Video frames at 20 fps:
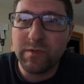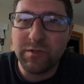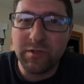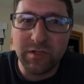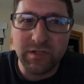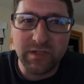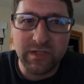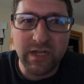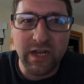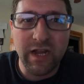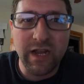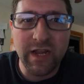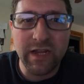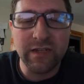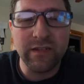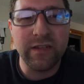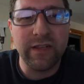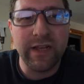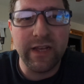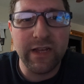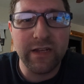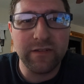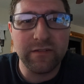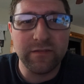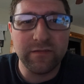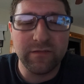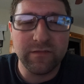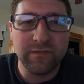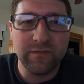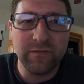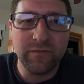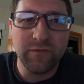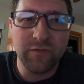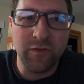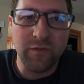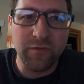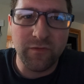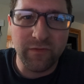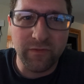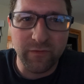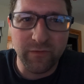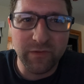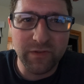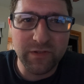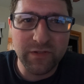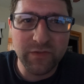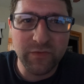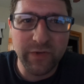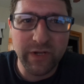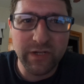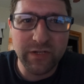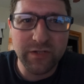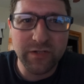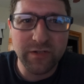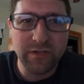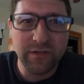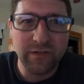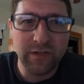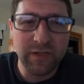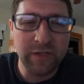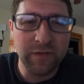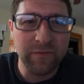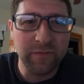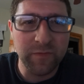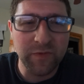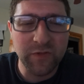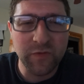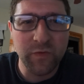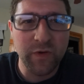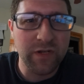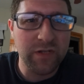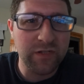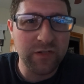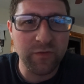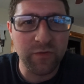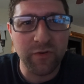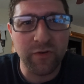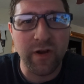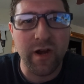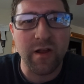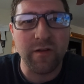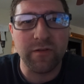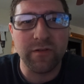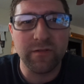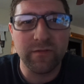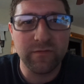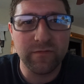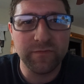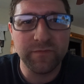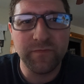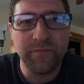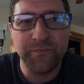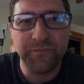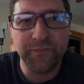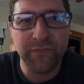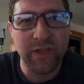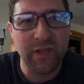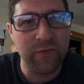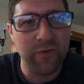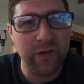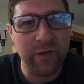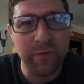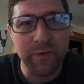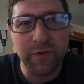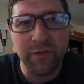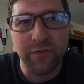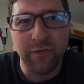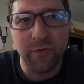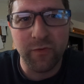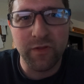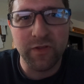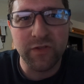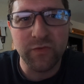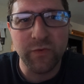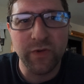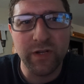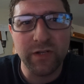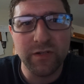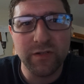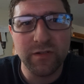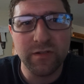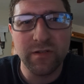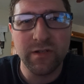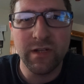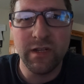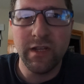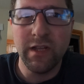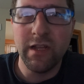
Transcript: Just tie into that, go through the switch, and then from the switch to a ground. That way when you throw the switch,